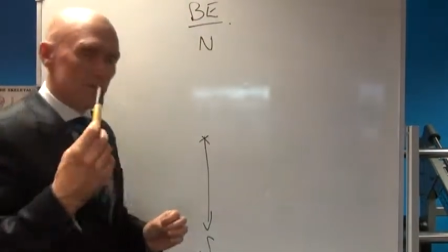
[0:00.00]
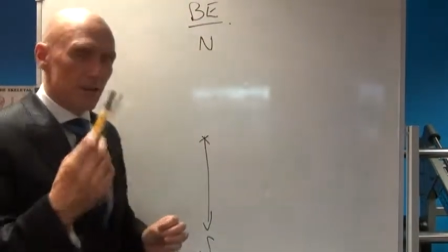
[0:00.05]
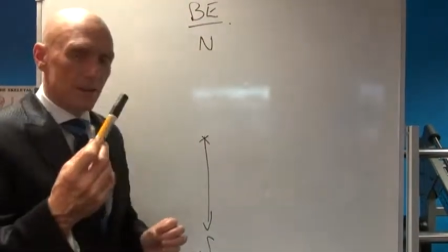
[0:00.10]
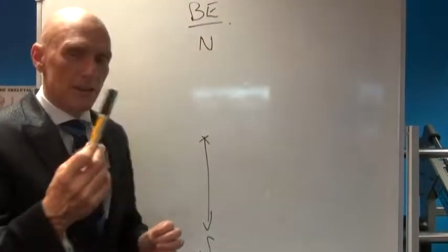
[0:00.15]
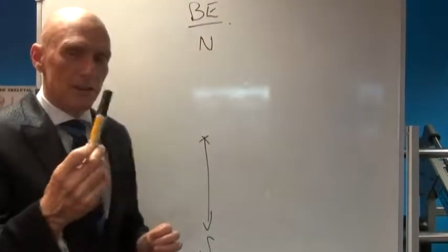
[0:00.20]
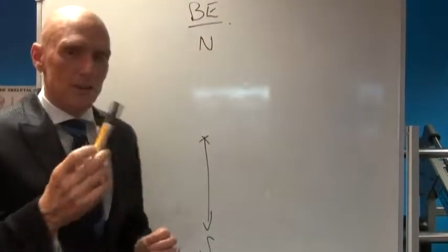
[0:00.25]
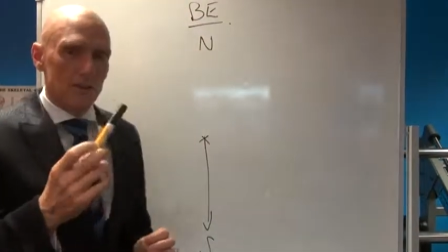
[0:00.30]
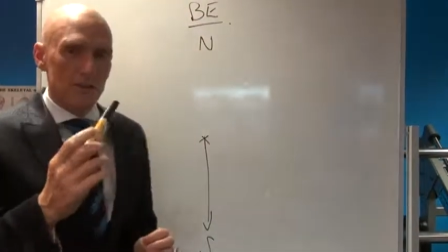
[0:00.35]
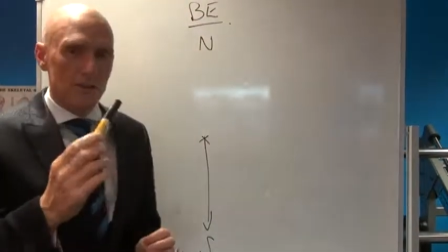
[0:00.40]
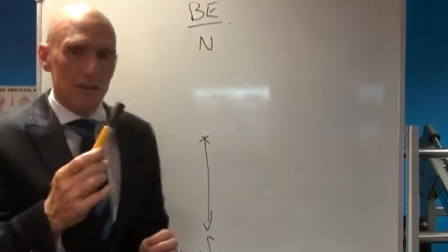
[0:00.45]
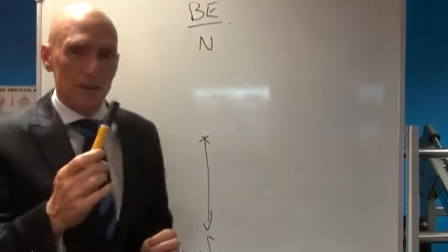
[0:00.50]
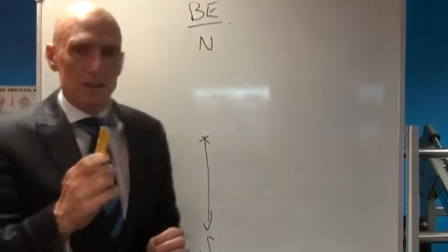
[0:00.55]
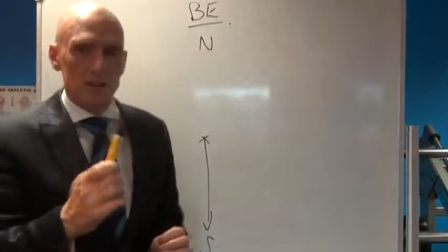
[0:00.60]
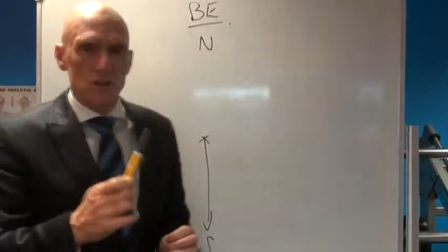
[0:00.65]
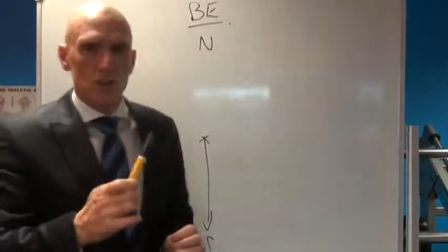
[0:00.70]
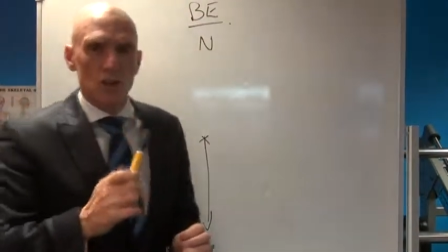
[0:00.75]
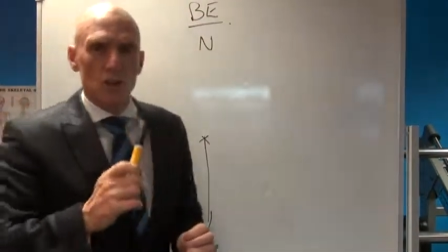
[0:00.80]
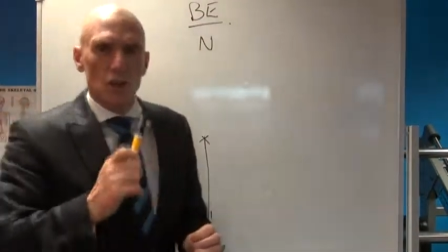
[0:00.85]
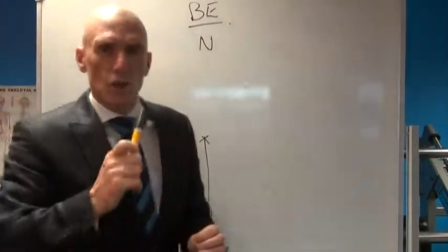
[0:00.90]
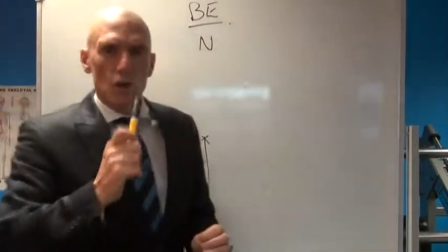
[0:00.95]
think of
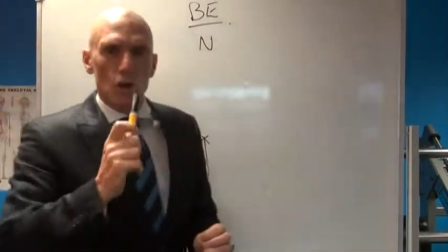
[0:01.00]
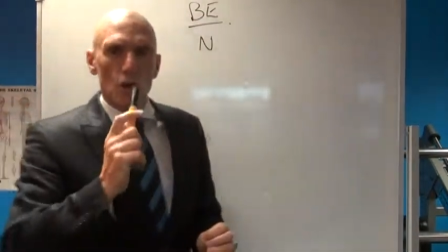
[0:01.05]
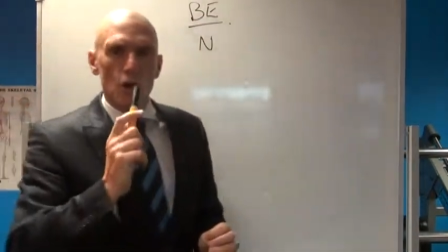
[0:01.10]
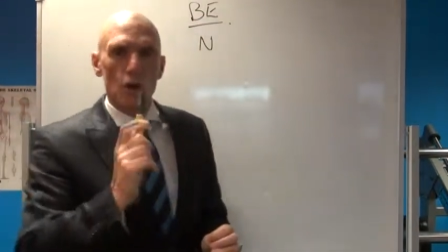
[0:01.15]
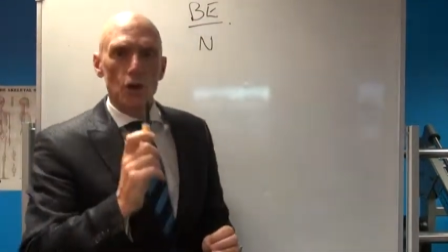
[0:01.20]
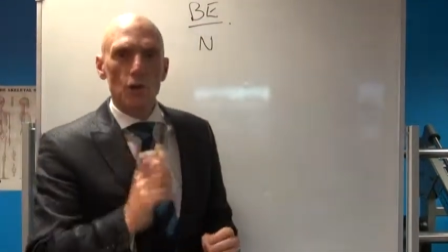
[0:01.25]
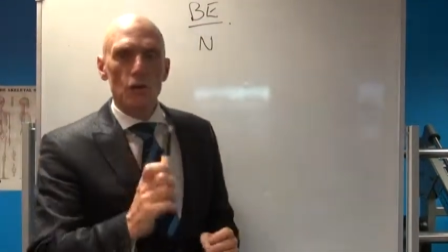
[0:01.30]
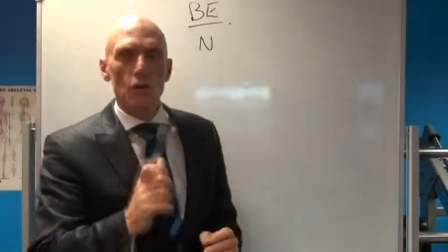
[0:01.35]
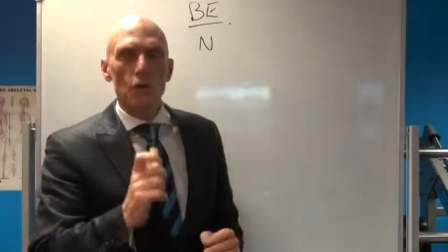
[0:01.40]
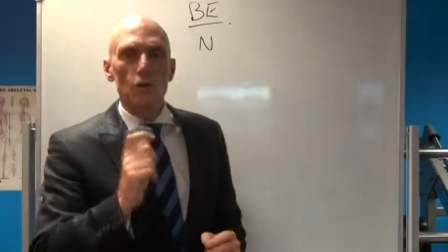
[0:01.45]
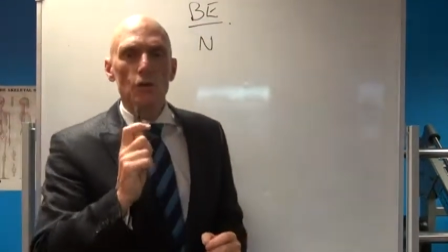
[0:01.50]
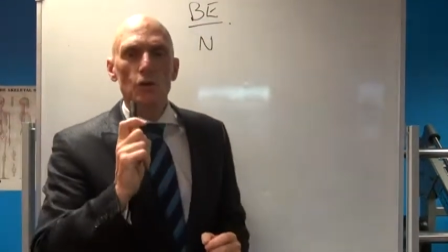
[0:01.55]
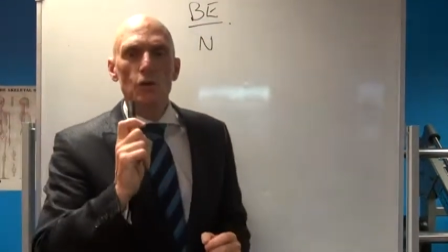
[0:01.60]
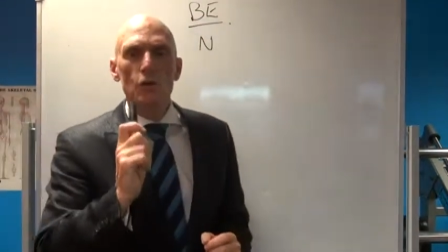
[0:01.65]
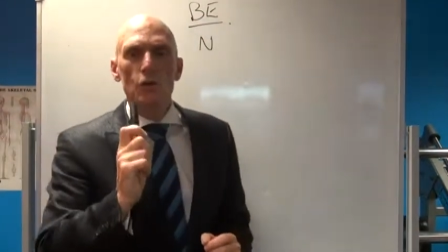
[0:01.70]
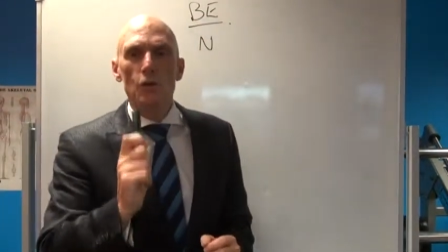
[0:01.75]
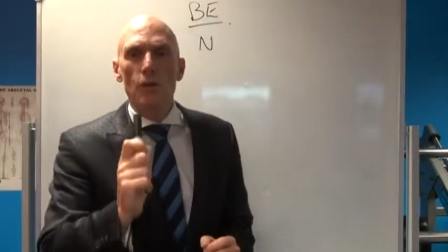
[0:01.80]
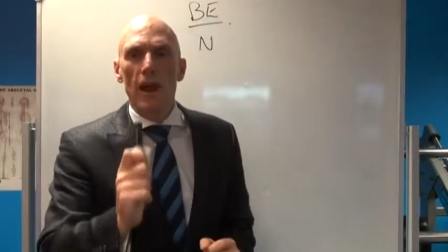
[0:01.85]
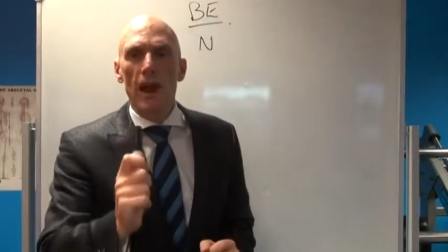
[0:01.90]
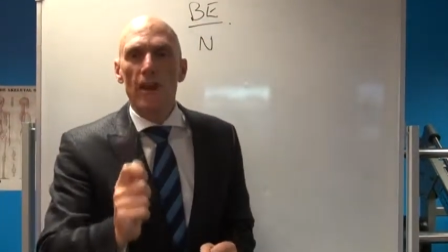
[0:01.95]
this who do
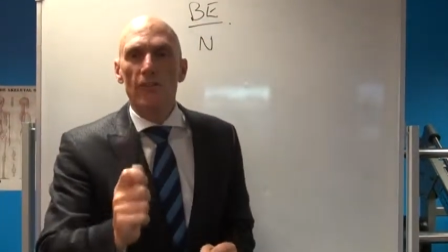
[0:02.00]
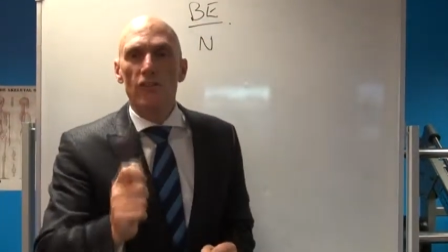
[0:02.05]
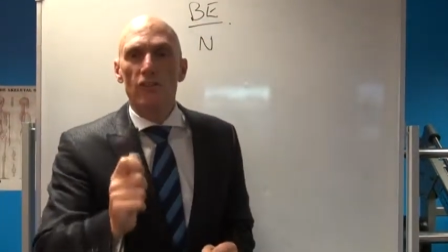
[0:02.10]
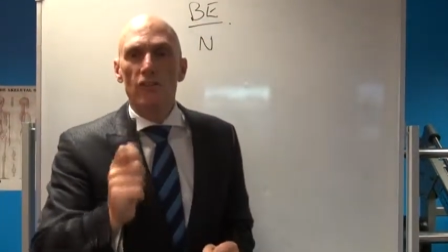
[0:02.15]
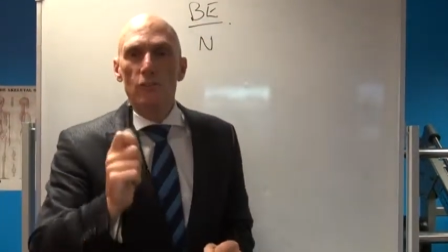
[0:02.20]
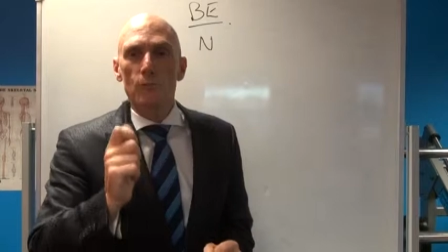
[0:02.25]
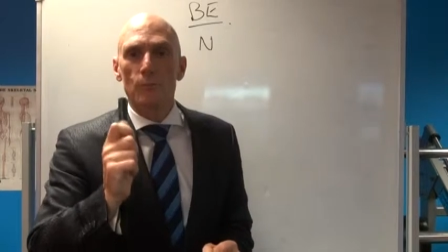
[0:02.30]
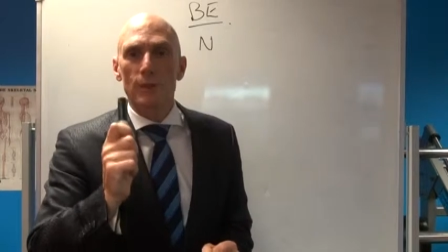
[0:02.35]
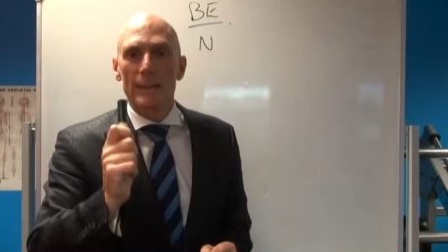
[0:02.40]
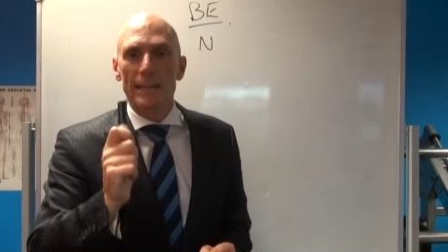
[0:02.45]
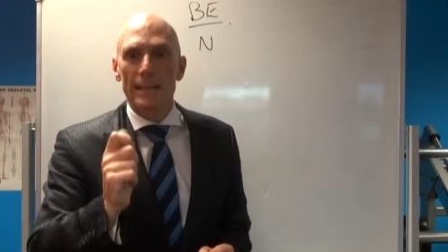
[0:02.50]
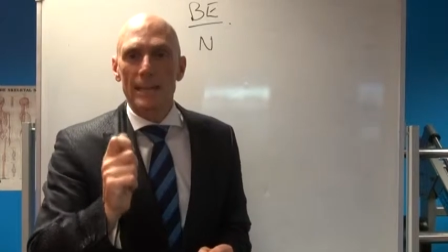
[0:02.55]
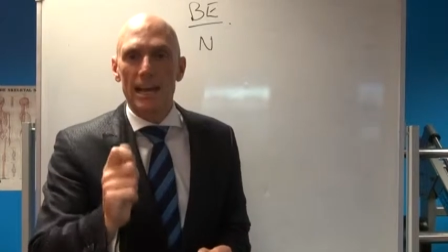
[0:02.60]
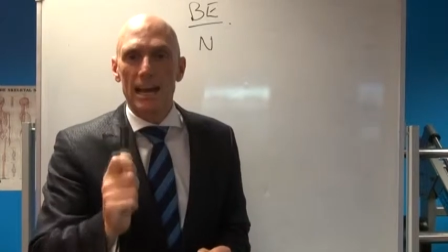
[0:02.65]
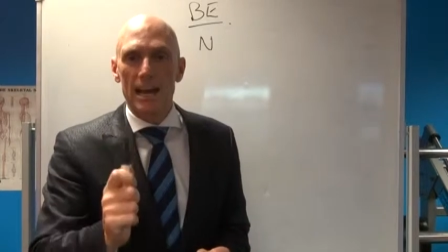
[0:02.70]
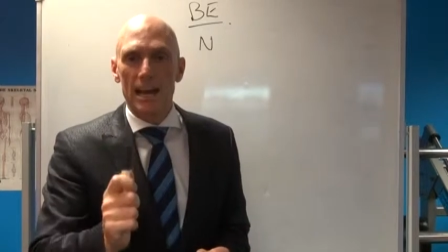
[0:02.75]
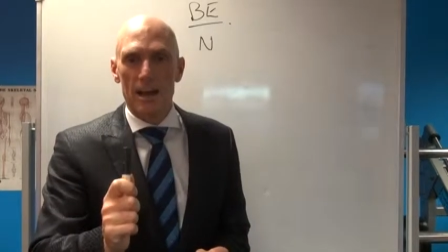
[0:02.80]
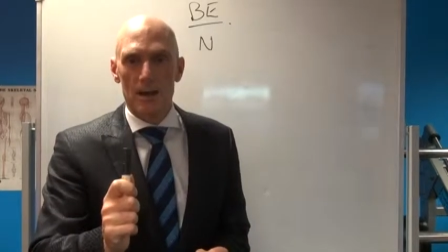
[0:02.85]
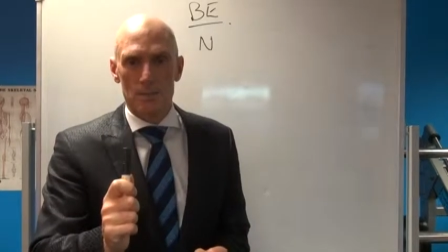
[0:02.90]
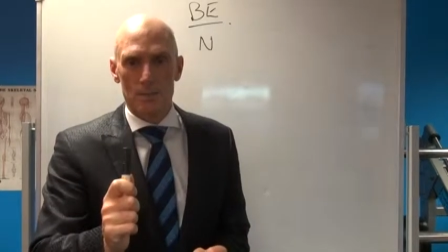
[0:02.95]
you have to
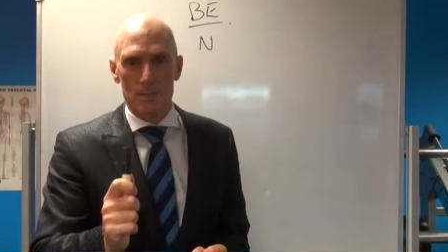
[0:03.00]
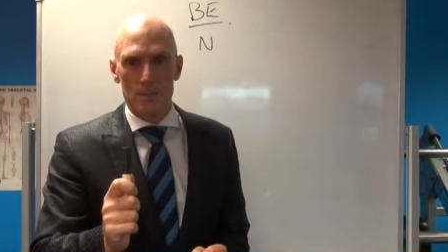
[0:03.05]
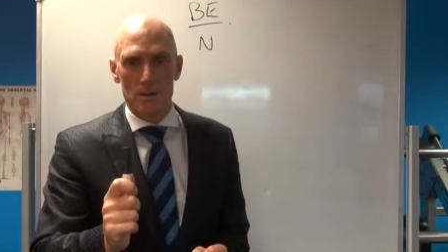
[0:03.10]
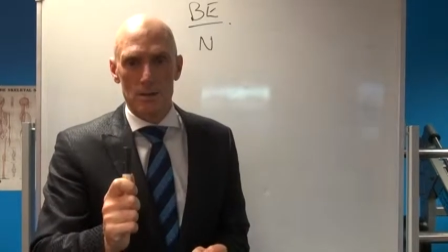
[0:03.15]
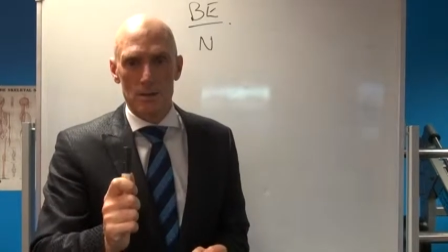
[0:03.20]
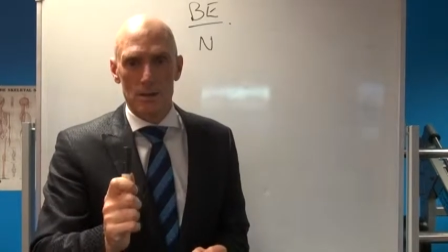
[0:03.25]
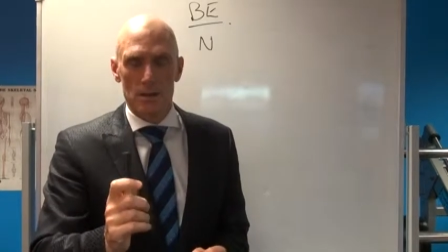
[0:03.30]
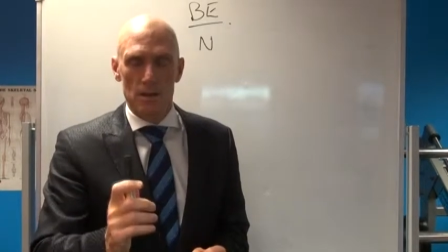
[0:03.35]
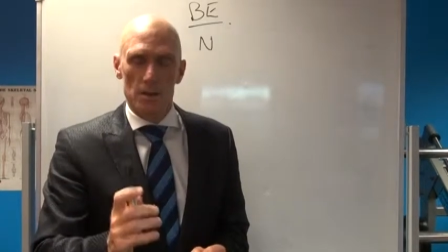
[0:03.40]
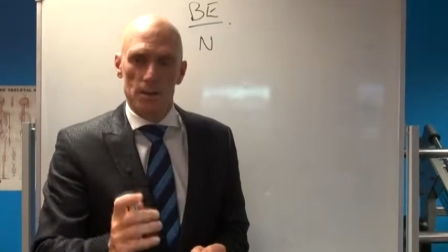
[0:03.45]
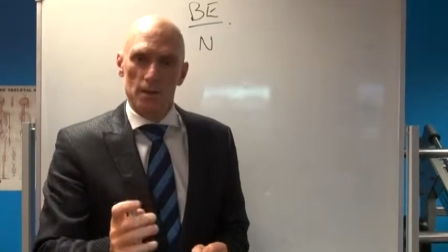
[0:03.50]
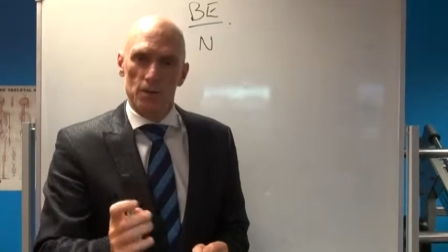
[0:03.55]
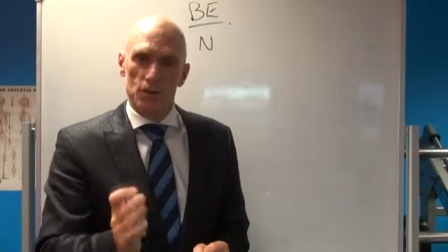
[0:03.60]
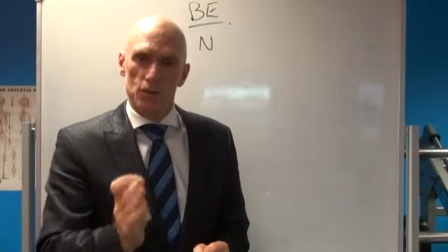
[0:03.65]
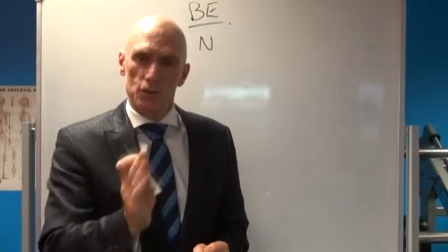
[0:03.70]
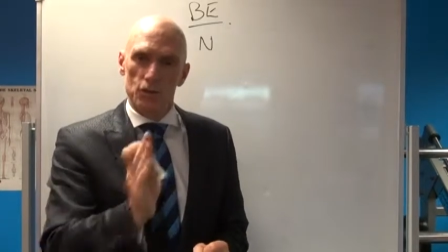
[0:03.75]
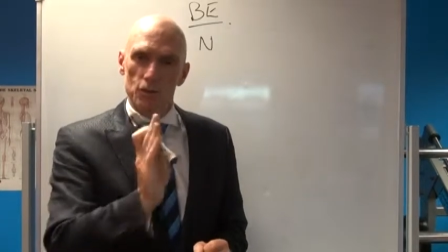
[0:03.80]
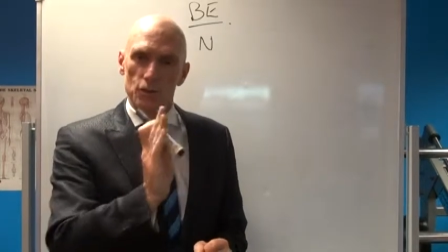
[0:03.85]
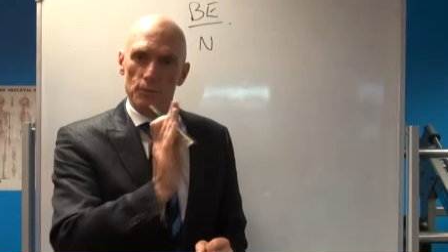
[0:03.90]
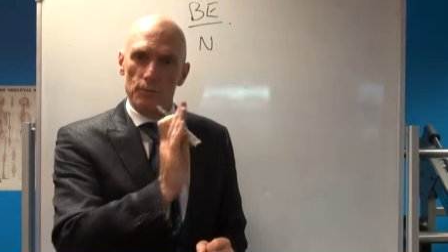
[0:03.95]
become
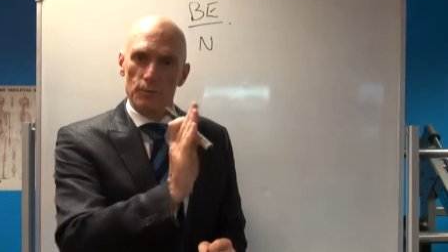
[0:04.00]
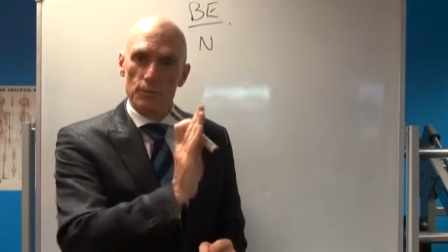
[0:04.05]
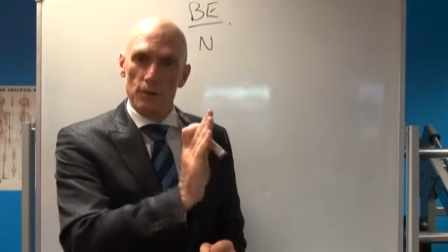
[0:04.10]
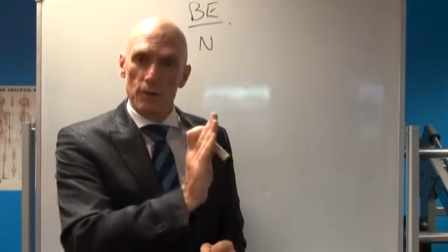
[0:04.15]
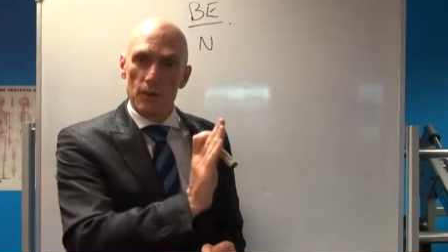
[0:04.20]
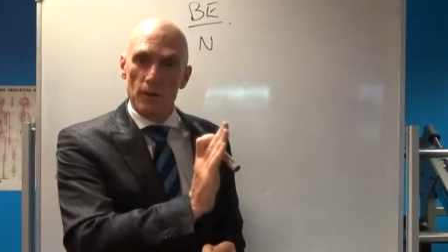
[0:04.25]
to